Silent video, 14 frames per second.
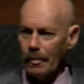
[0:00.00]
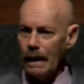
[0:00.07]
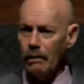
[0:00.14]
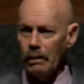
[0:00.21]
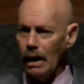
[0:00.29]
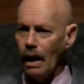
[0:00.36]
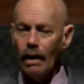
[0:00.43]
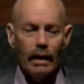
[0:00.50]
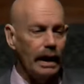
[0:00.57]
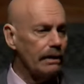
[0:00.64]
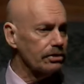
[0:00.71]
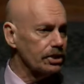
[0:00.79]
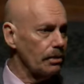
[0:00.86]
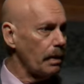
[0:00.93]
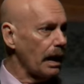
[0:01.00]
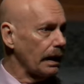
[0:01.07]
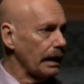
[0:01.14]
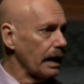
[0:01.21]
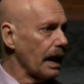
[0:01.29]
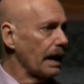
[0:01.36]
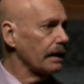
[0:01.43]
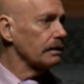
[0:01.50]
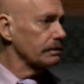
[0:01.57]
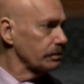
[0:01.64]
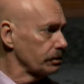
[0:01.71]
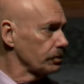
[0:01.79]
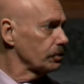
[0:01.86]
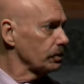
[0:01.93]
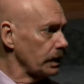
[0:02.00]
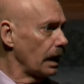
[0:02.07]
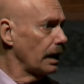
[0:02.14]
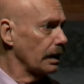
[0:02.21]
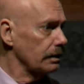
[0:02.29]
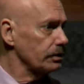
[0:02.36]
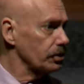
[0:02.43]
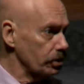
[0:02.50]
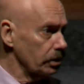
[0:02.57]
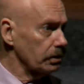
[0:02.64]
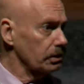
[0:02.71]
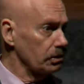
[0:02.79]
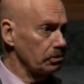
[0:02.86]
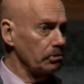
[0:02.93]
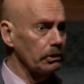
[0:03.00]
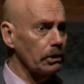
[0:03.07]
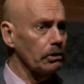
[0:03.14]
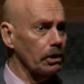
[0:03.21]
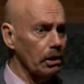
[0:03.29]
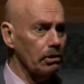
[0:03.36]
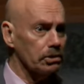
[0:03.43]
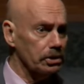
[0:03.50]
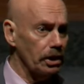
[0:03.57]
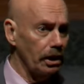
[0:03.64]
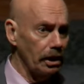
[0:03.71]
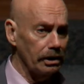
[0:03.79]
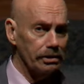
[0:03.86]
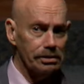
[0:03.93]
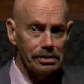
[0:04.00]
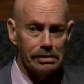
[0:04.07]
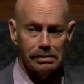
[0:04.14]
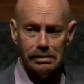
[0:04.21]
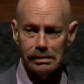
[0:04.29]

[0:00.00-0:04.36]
And we all have somebody like that's real close to us.